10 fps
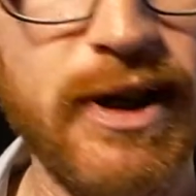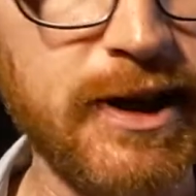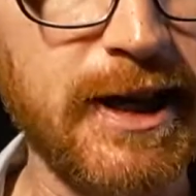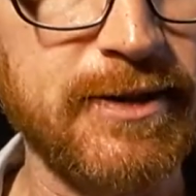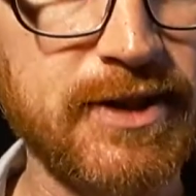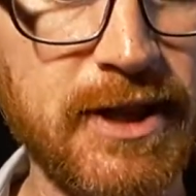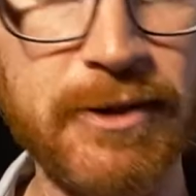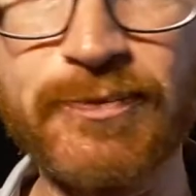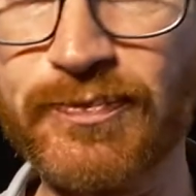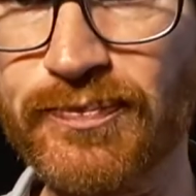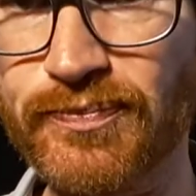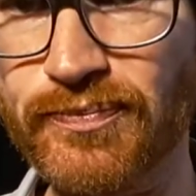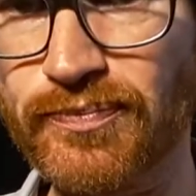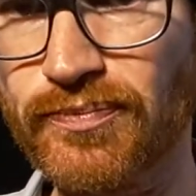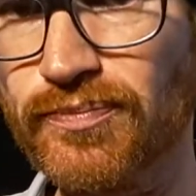Okay, so
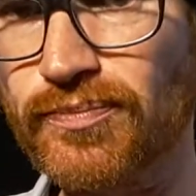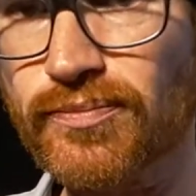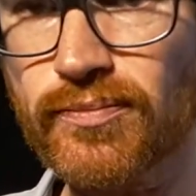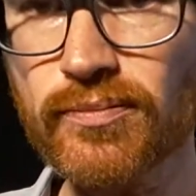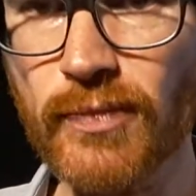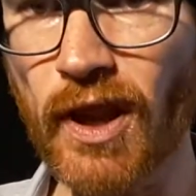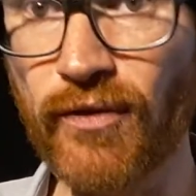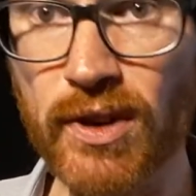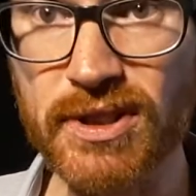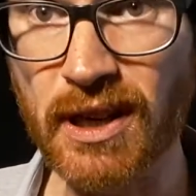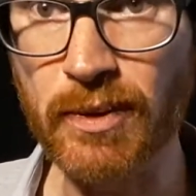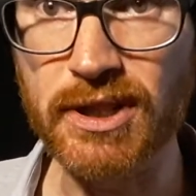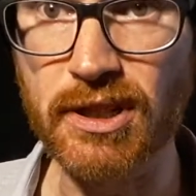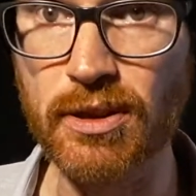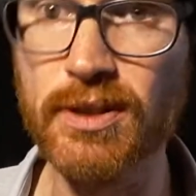first thing we
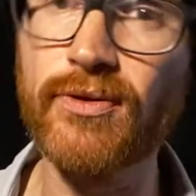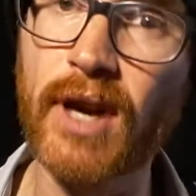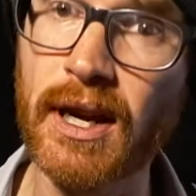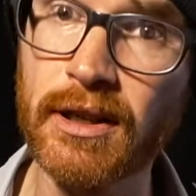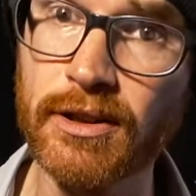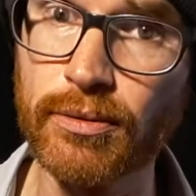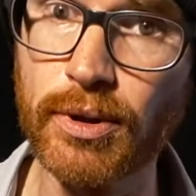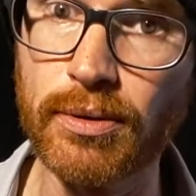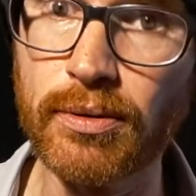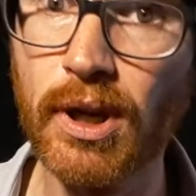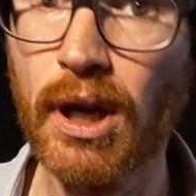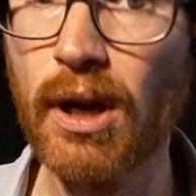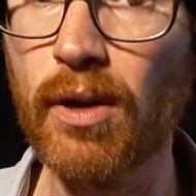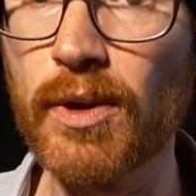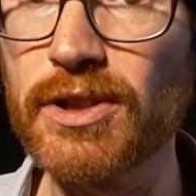should do is find the root.
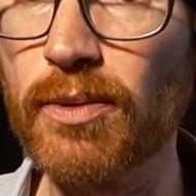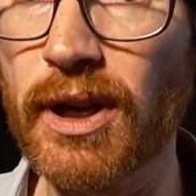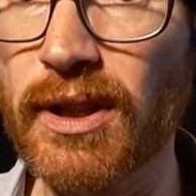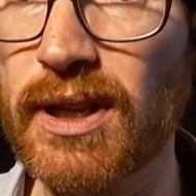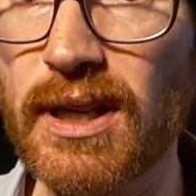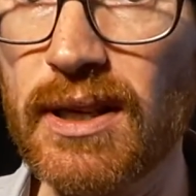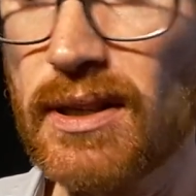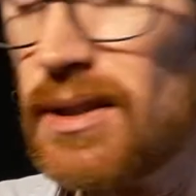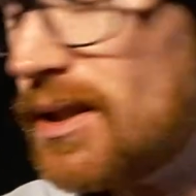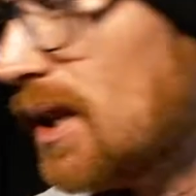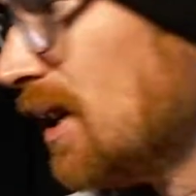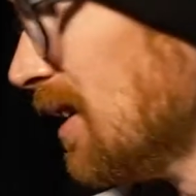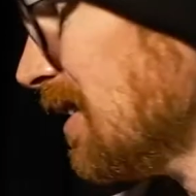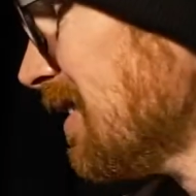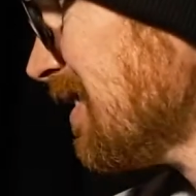Which one of these
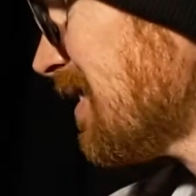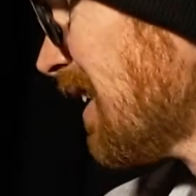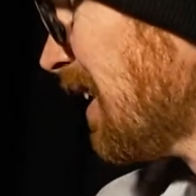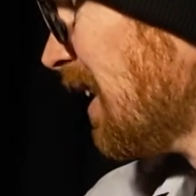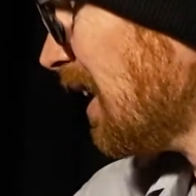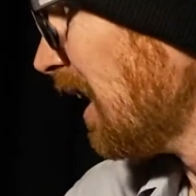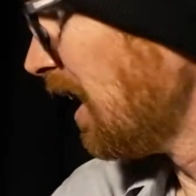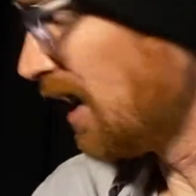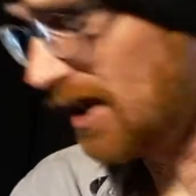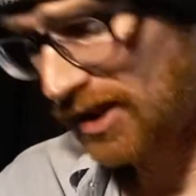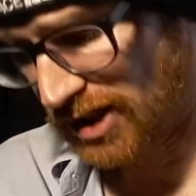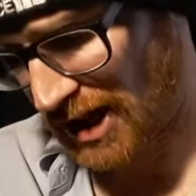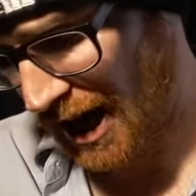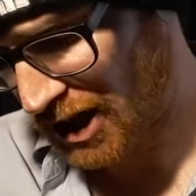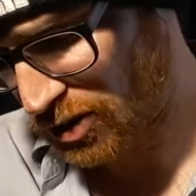is the
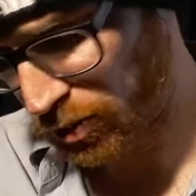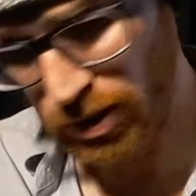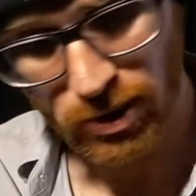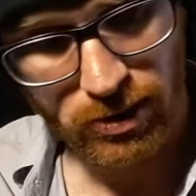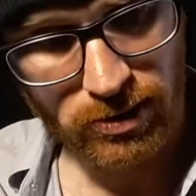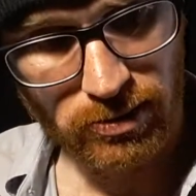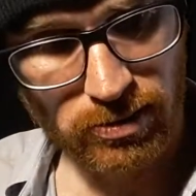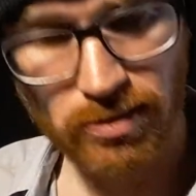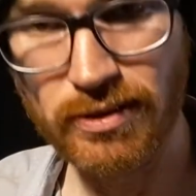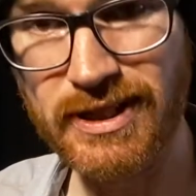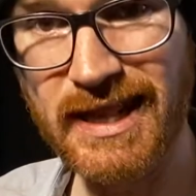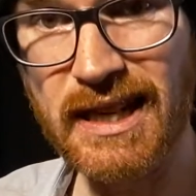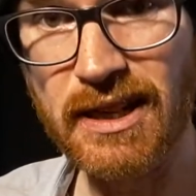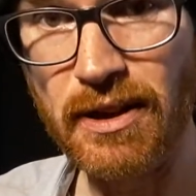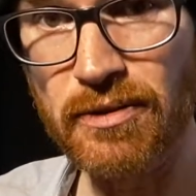actual
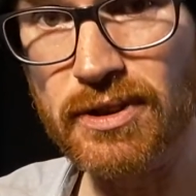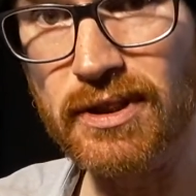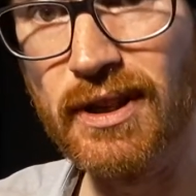D note?